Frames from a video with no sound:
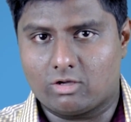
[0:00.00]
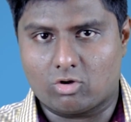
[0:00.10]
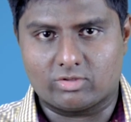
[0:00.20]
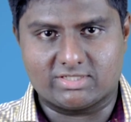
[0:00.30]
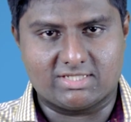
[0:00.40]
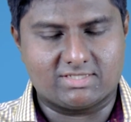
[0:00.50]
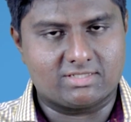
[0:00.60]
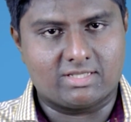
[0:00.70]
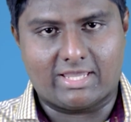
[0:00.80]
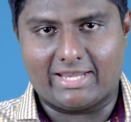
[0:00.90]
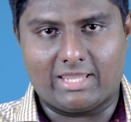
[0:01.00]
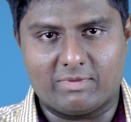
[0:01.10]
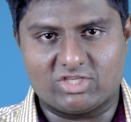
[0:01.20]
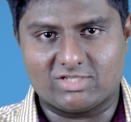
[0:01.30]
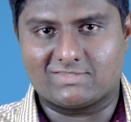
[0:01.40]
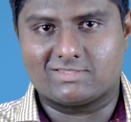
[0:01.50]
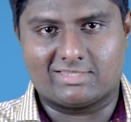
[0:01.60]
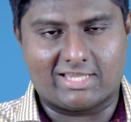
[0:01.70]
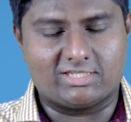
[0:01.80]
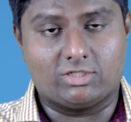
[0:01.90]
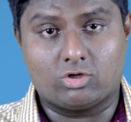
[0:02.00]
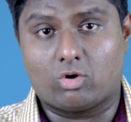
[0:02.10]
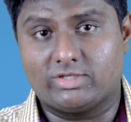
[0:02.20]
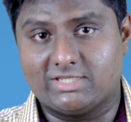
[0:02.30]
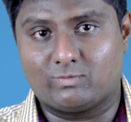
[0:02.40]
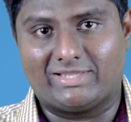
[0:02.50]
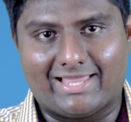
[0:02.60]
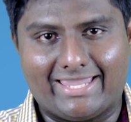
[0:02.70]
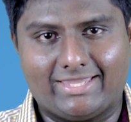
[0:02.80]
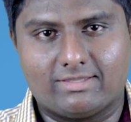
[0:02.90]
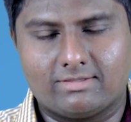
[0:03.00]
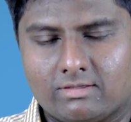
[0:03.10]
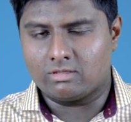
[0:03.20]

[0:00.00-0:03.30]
content, and images that your audience will like.